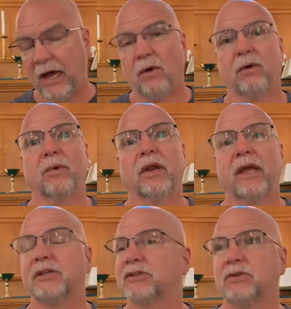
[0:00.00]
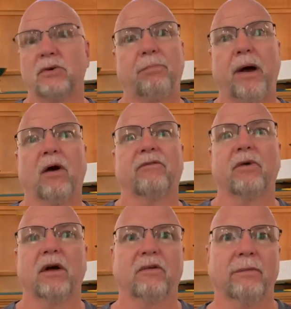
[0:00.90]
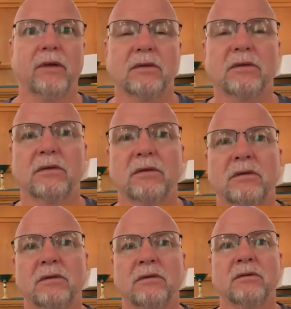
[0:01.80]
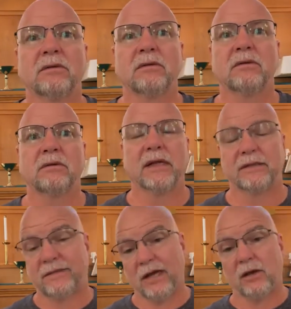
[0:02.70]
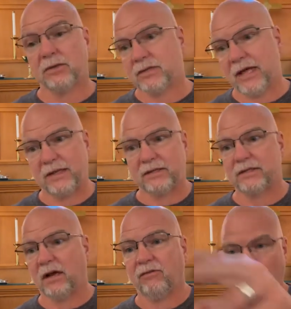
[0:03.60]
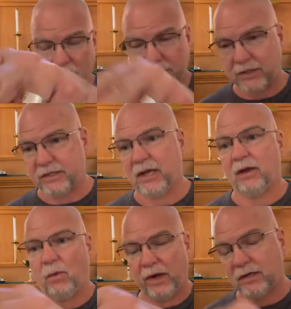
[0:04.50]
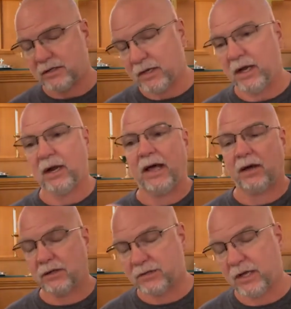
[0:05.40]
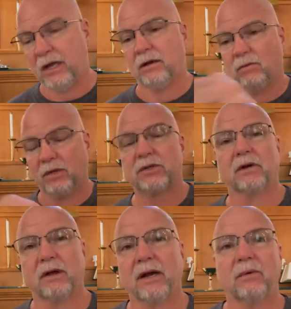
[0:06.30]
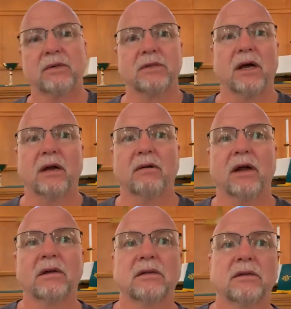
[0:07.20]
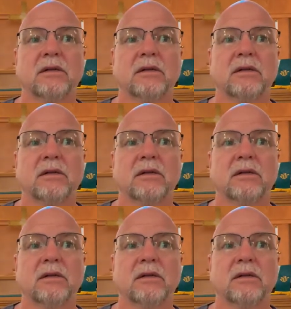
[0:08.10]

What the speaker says: how it relates to a powerful government that tells that self what to say, when to say it, how to say it, what's correct, what's not correct.